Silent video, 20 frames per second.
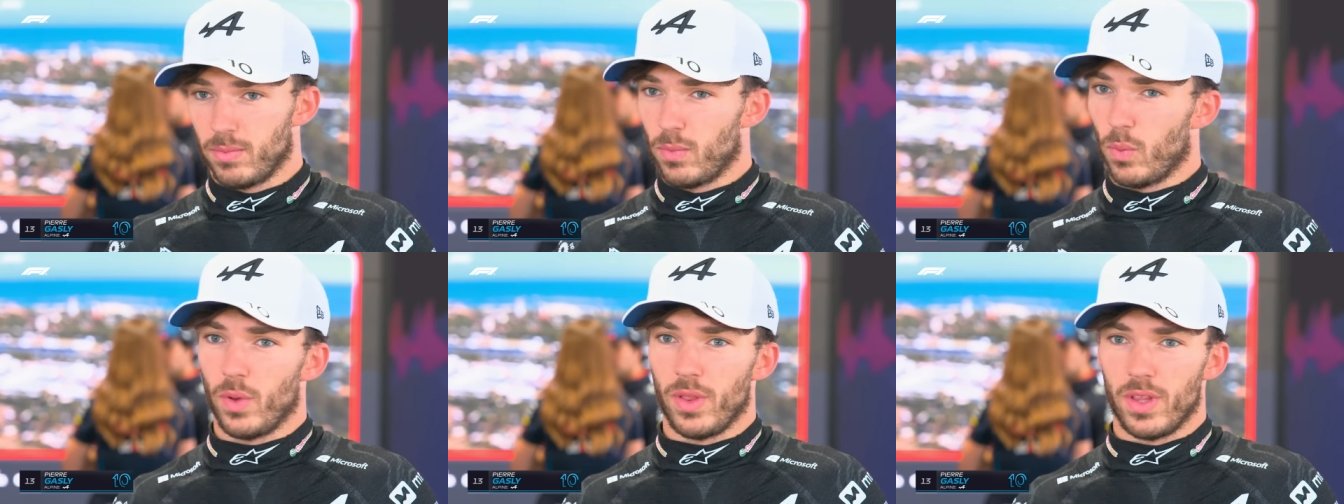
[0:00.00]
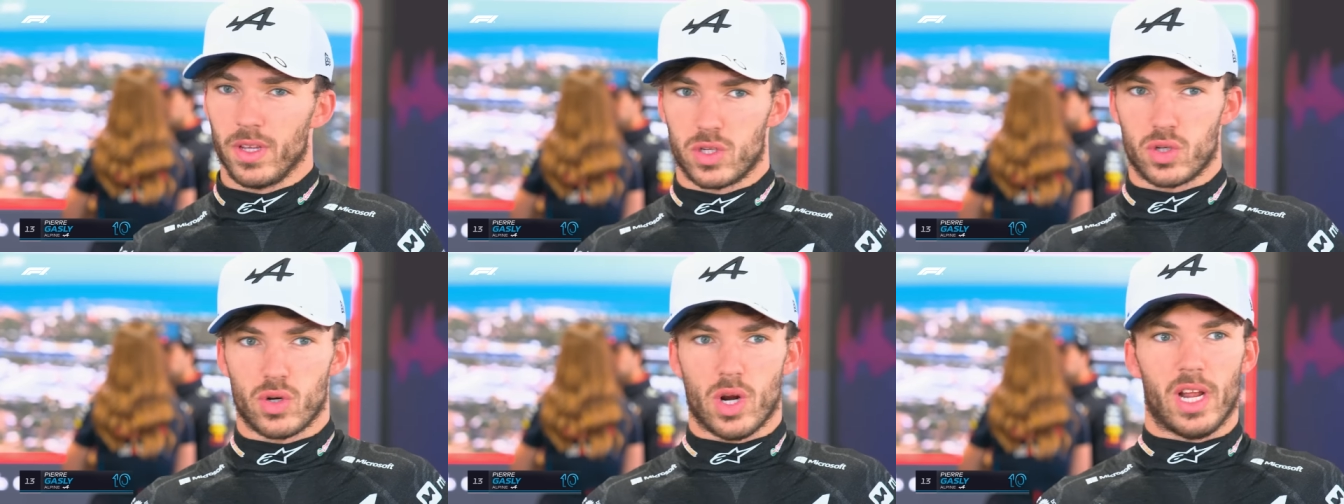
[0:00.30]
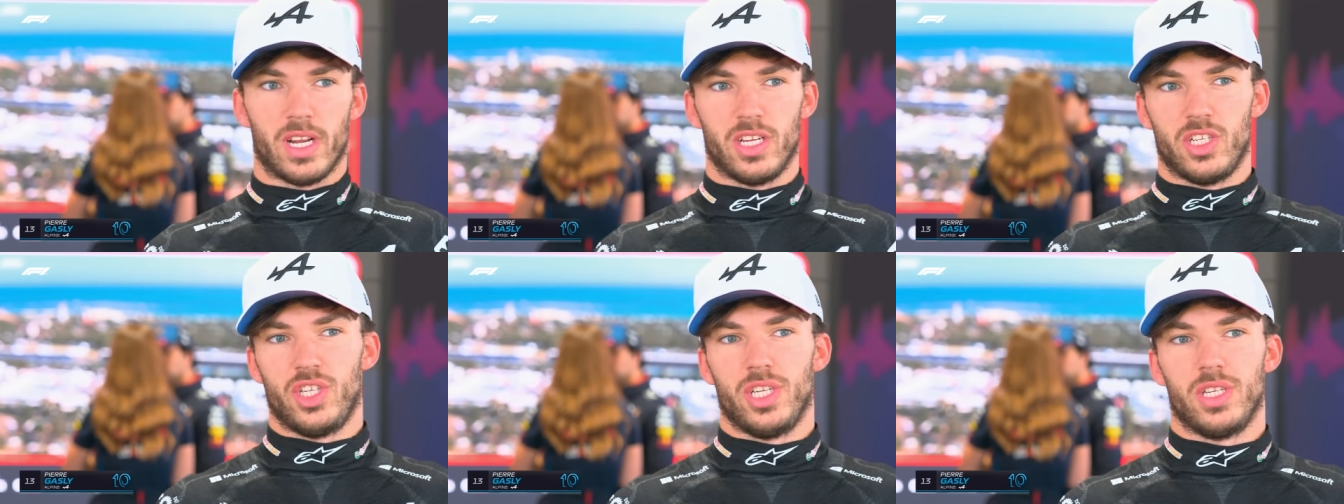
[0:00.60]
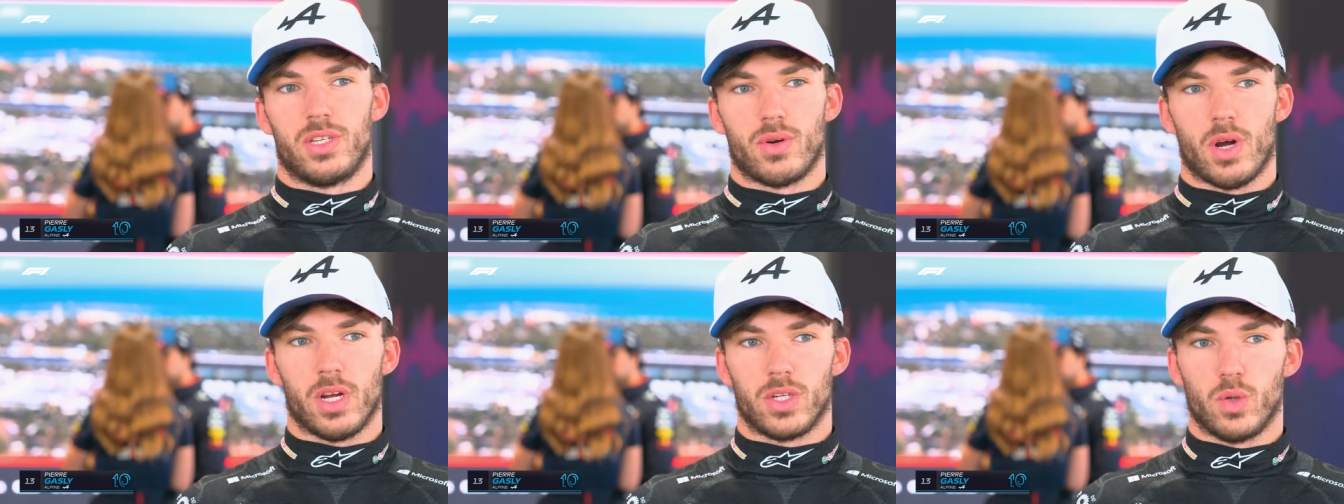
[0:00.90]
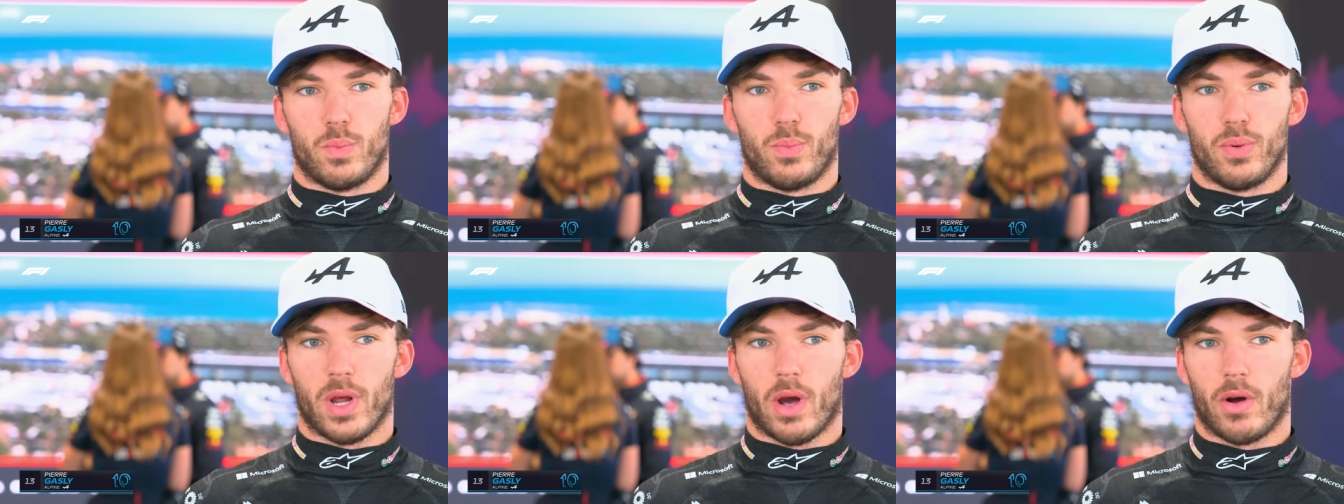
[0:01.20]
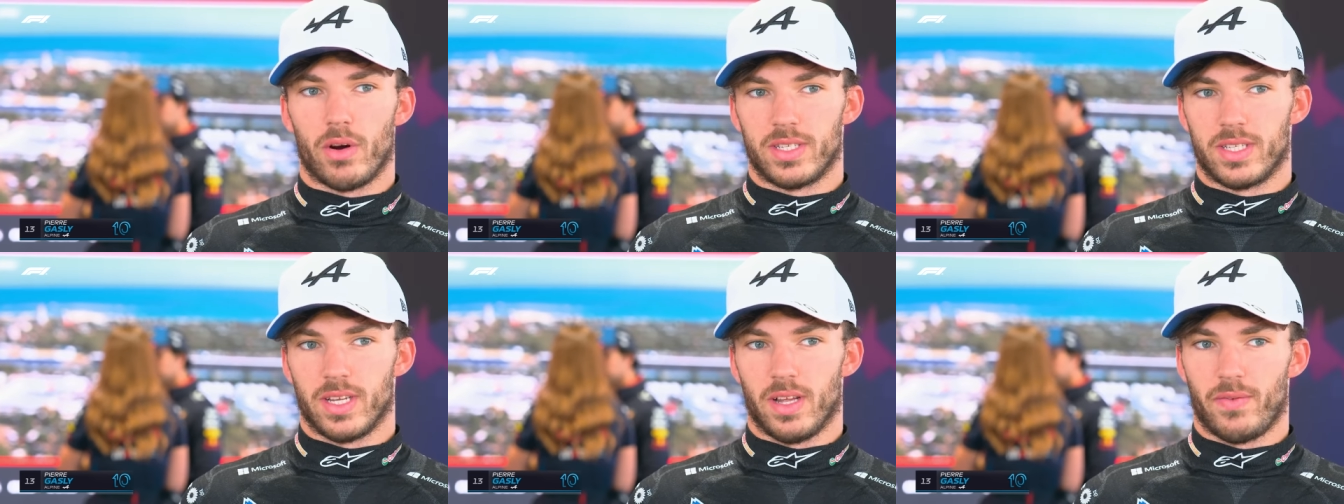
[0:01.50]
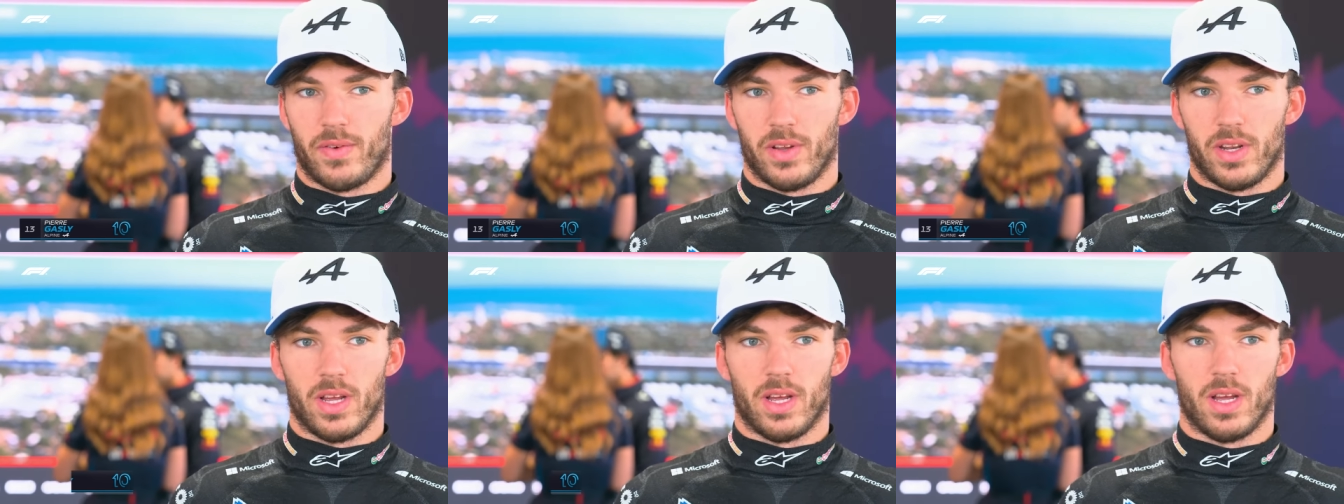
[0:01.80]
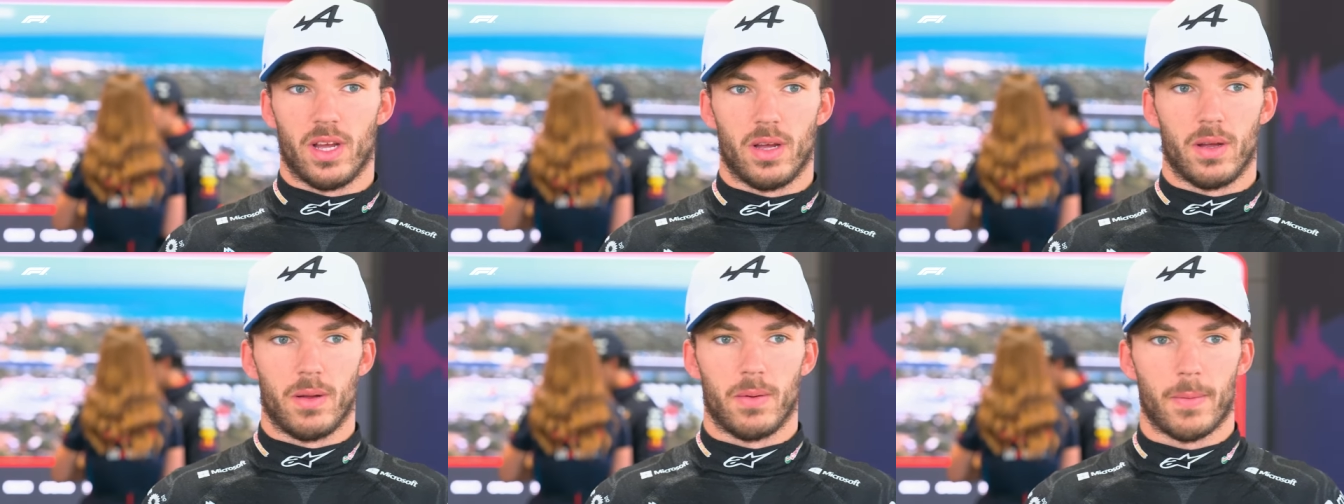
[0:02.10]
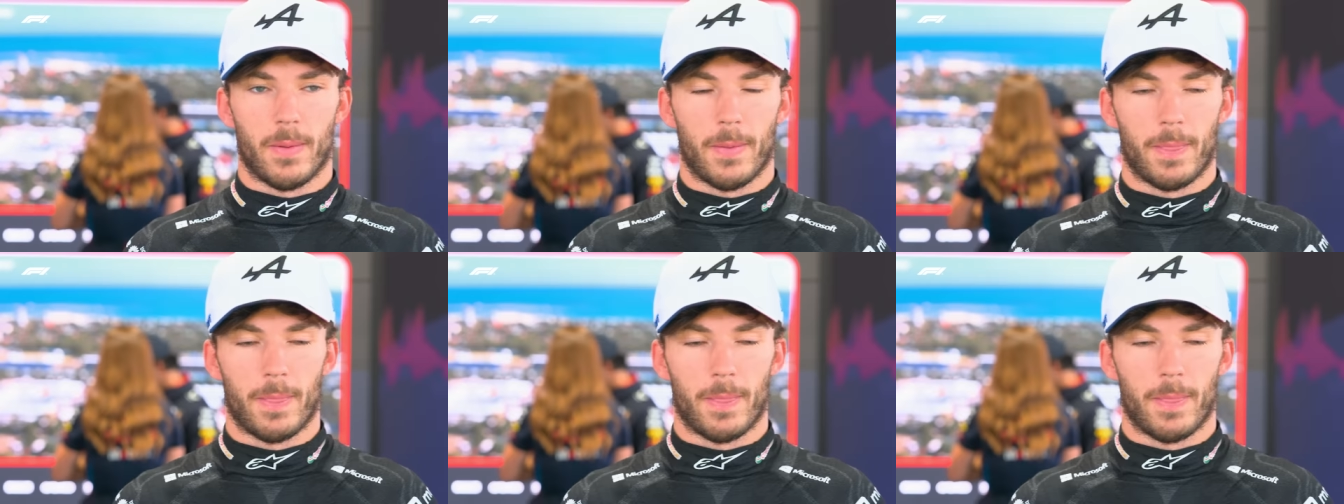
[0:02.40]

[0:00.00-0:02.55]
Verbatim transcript: with the strategy, tried to put ourselves in a